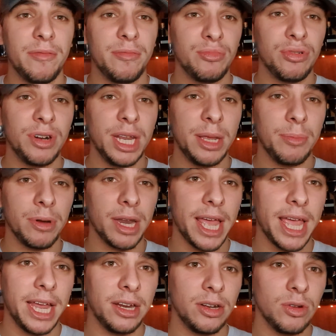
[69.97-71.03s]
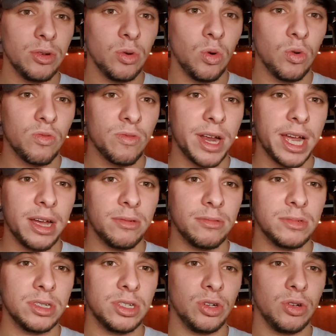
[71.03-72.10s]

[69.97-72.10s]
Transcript: Pretty plain all round.